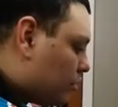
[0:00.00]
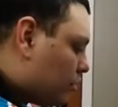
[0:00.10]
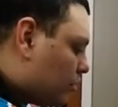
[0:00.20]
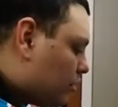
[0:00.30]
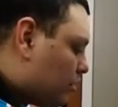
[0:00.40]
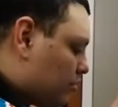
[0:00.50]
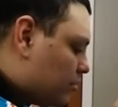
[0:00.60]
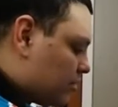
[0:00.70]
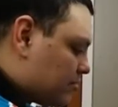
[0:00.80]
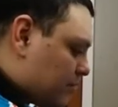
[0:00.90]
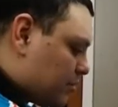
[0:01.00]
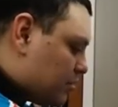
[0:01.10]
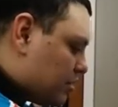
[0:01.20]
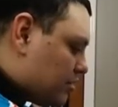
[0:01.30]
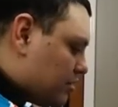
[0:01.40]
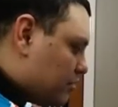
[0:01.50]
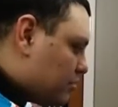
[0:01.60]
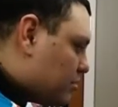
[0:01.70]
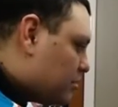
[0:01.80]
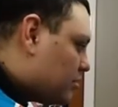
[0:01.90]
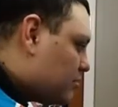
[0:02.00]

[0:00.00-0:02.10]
Now the best part about the sewing machine